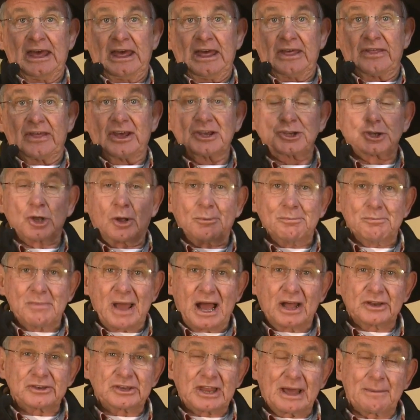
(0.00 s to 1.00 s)
They shall
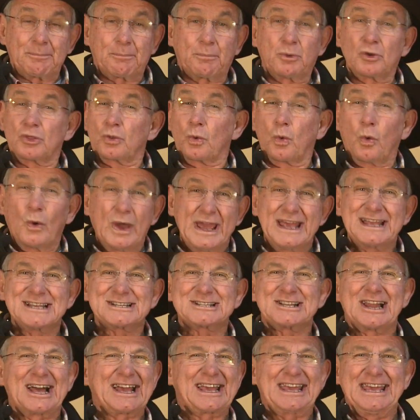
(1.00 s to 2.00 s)
mount up with
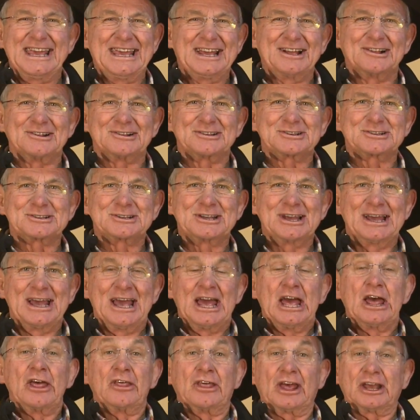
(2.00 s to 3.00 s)
wings like eagles.
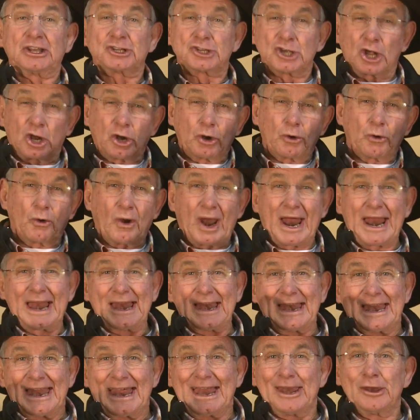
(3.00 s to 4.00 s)
They shall
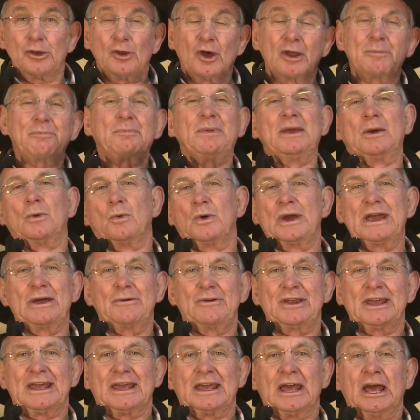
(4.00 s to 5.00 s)
run and not be
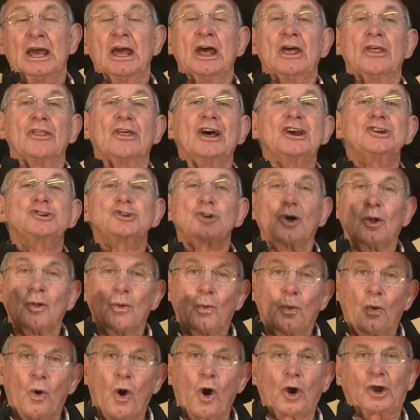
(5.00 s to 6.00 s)
weary. They shall
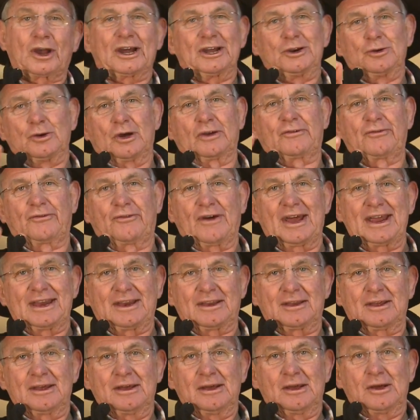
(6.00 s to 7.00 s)
walk and not
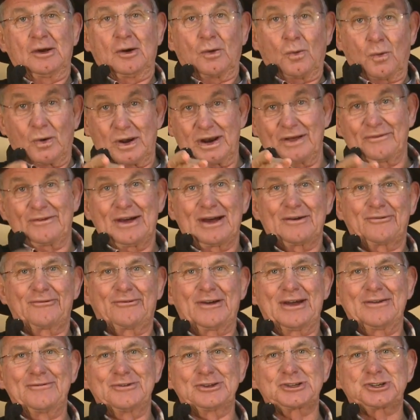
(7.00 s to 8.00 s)
faint. One of our
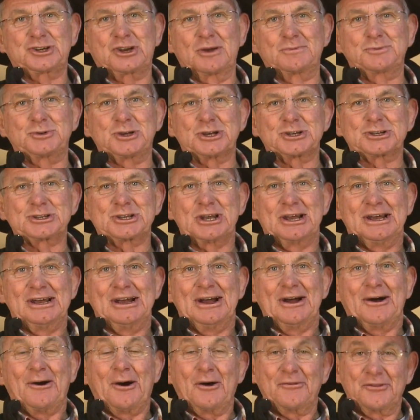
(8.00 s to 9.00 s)
favorite scriptures
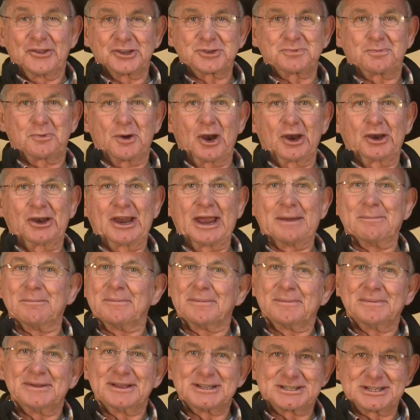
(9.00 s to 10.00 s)
on this program,
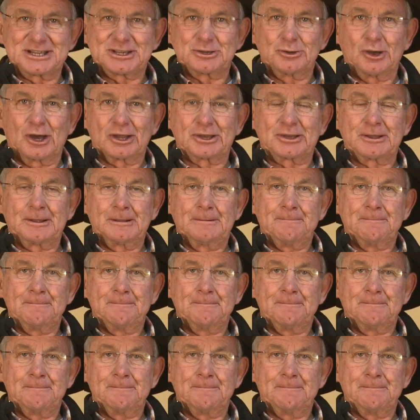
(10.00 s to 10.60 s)
is it not?